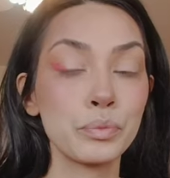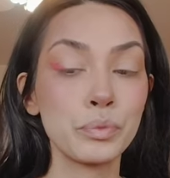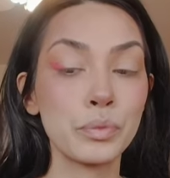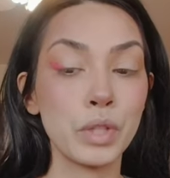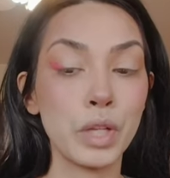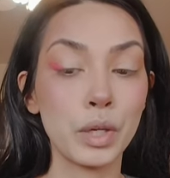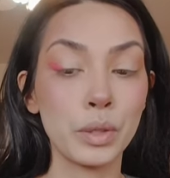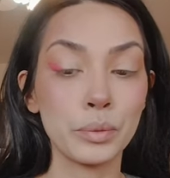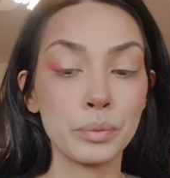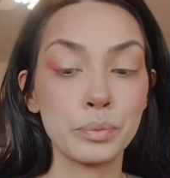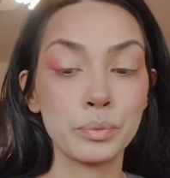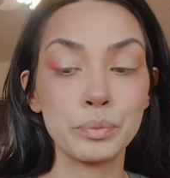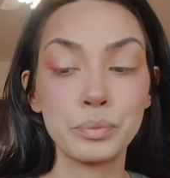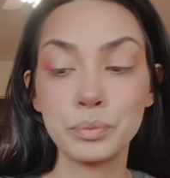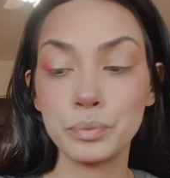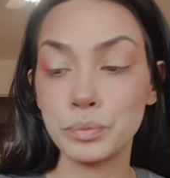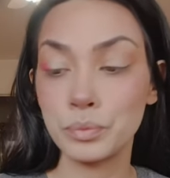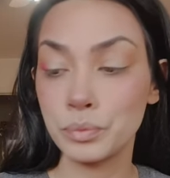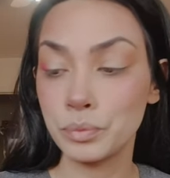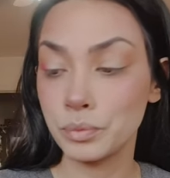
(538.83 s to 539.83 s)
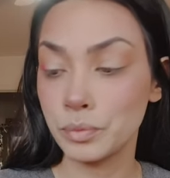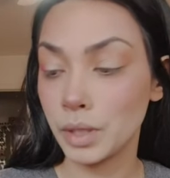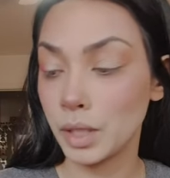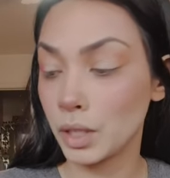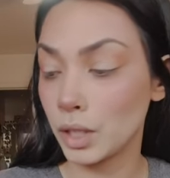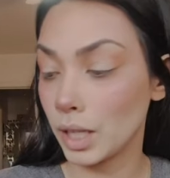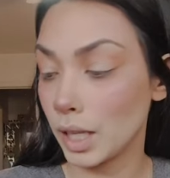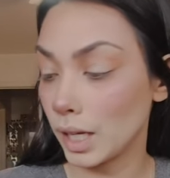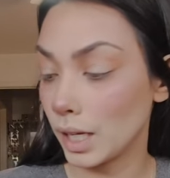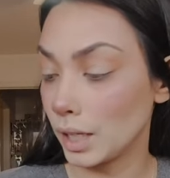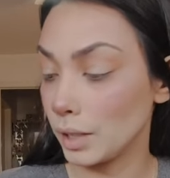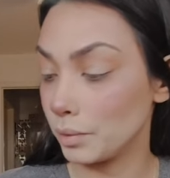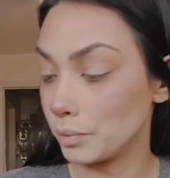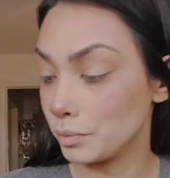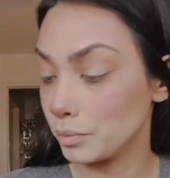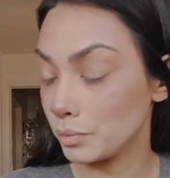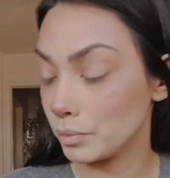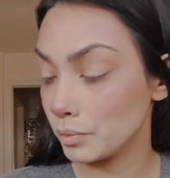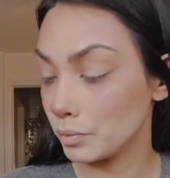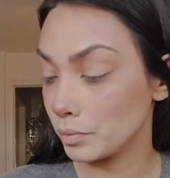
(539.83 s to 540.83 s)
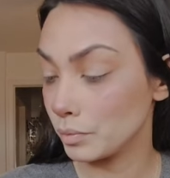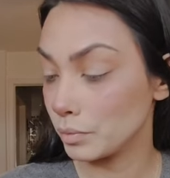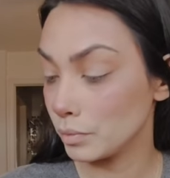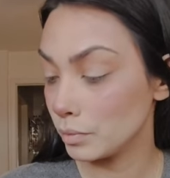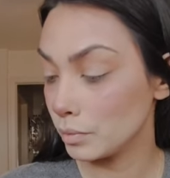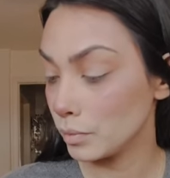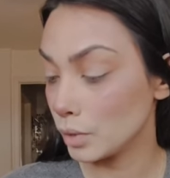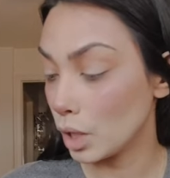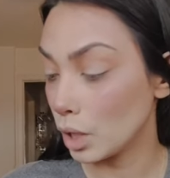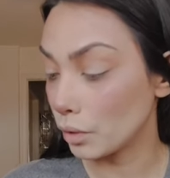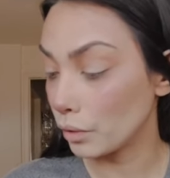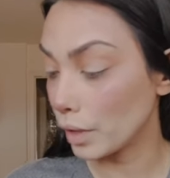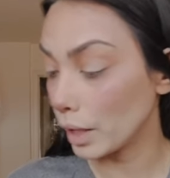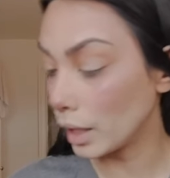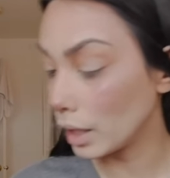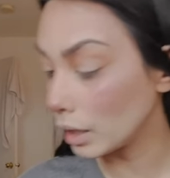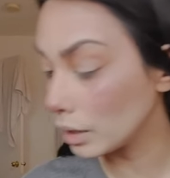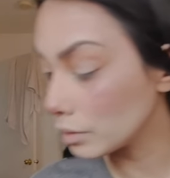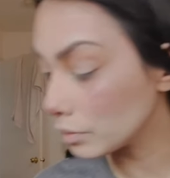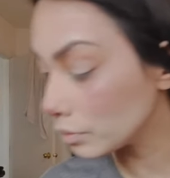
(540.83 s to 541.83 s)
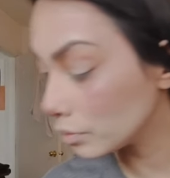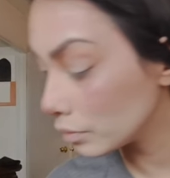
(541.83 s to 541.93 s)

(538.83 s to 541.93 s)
No. I don't like it. Already.